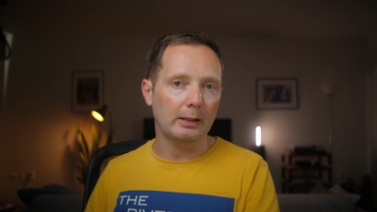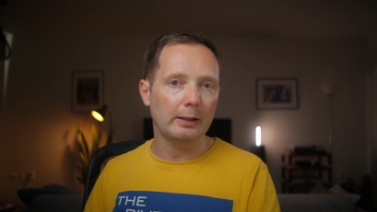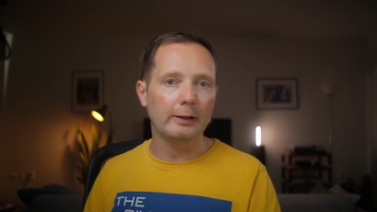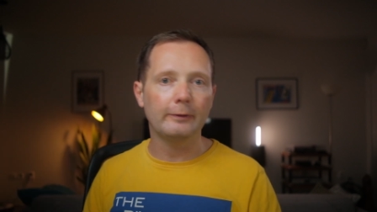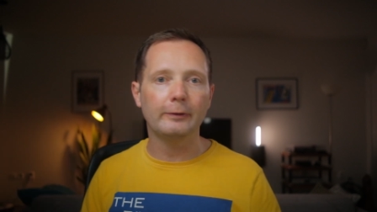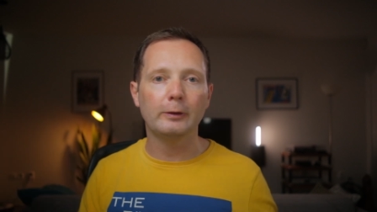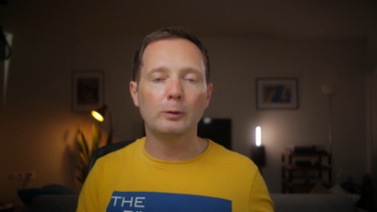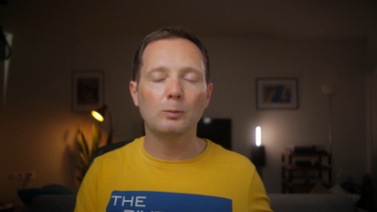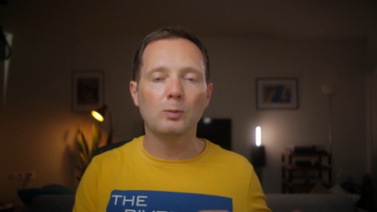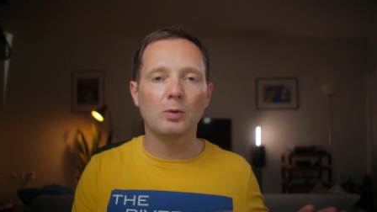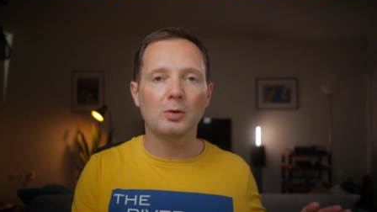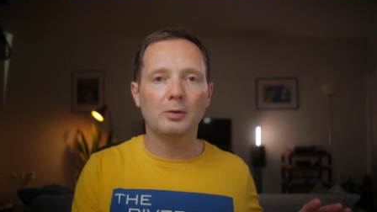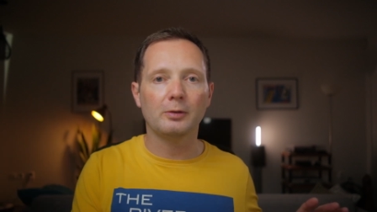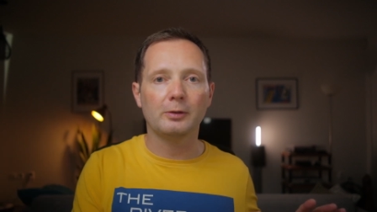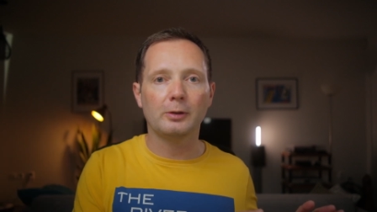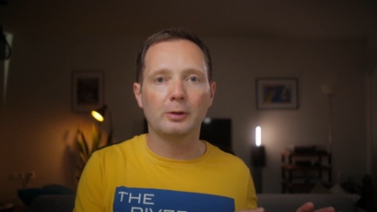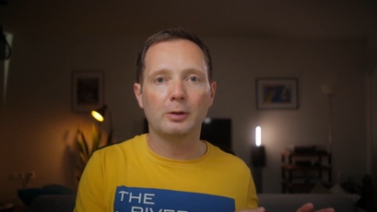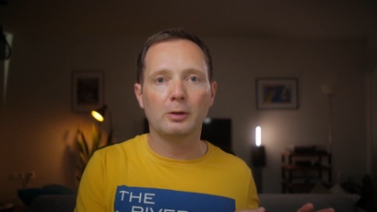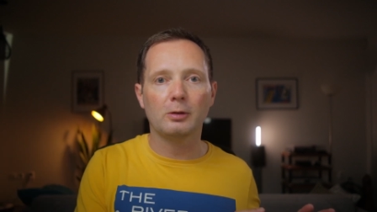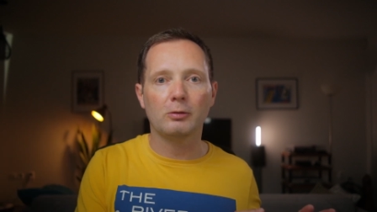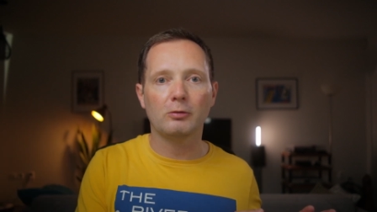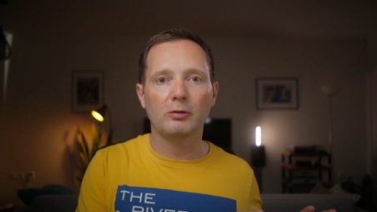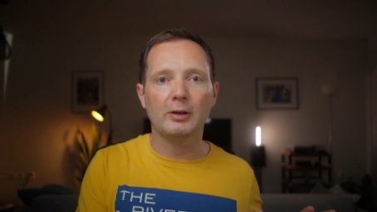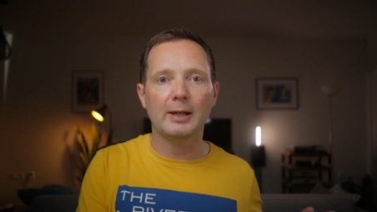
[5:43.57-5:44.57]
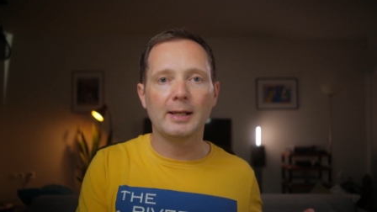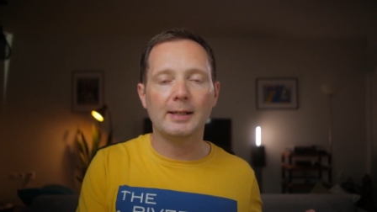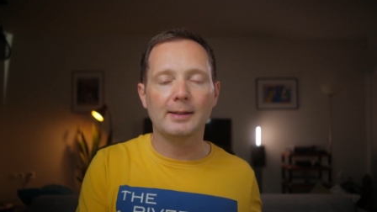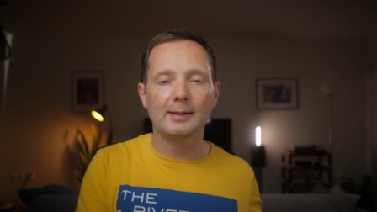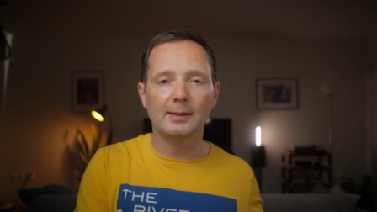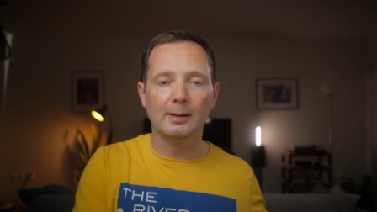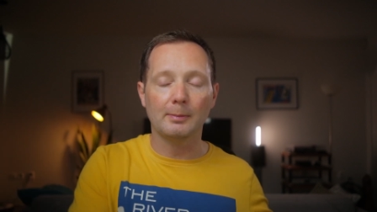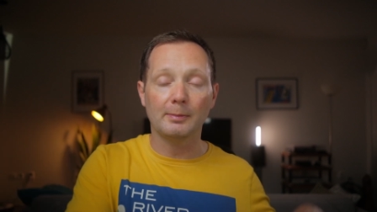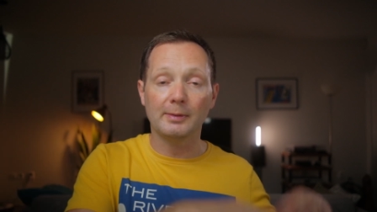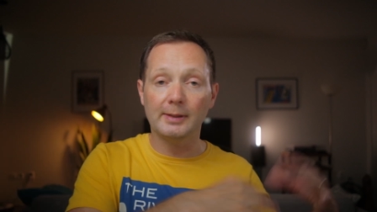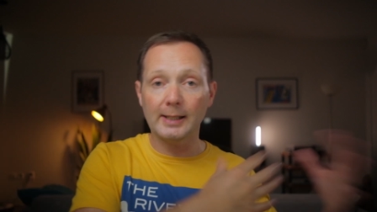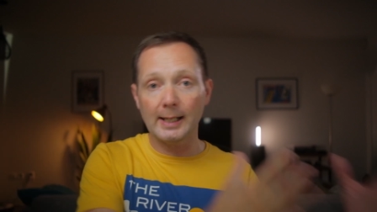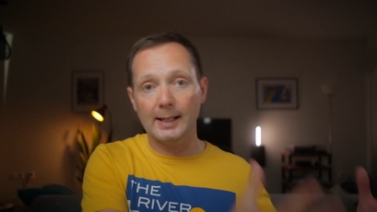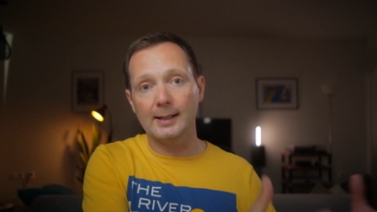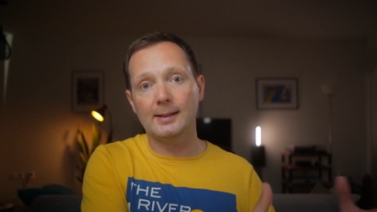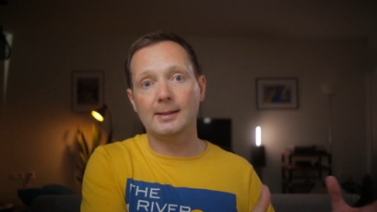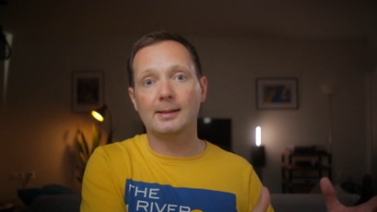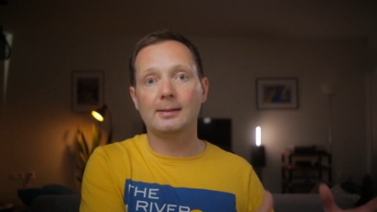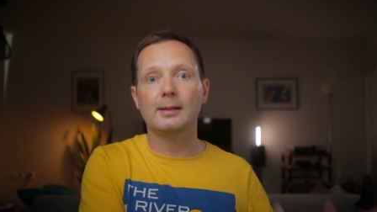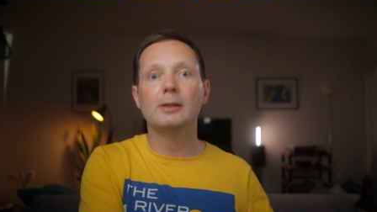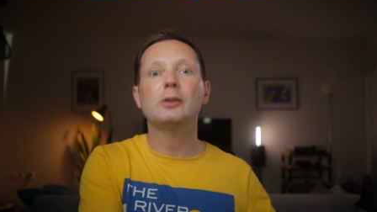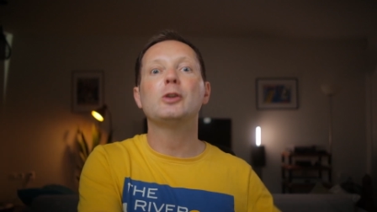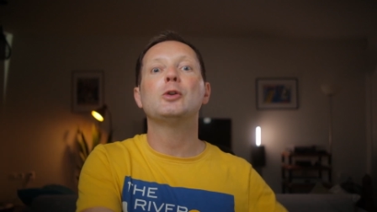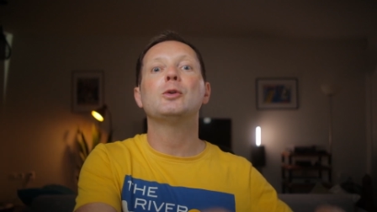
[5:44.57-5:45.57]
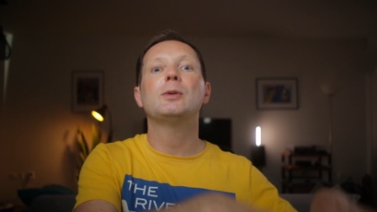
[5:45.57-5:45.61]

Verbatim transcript: If you want to create some text, then you